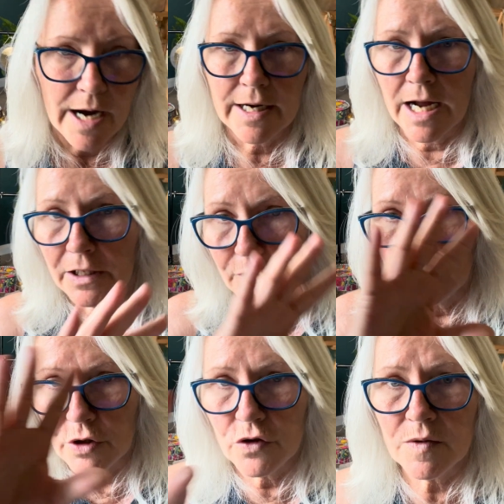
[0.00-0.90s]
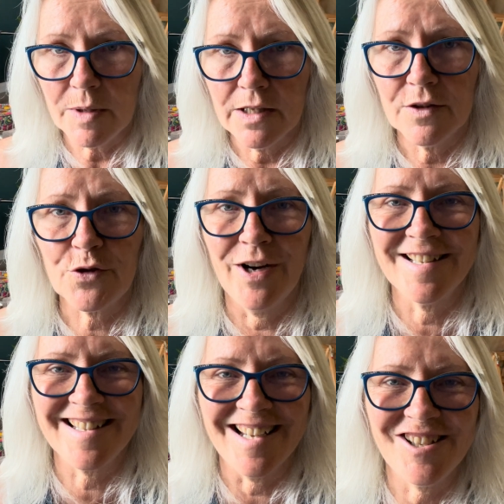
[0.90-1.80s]
kind of lose me in the
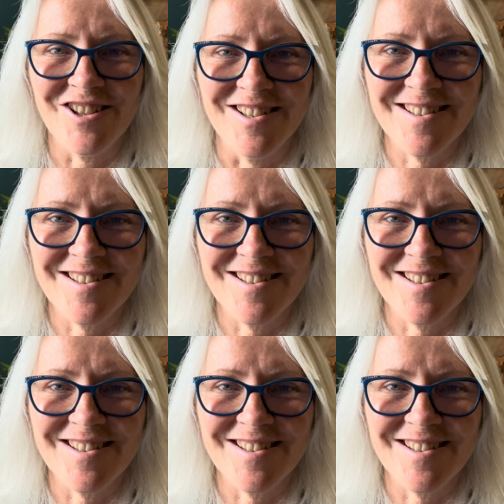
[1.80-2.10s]
translation.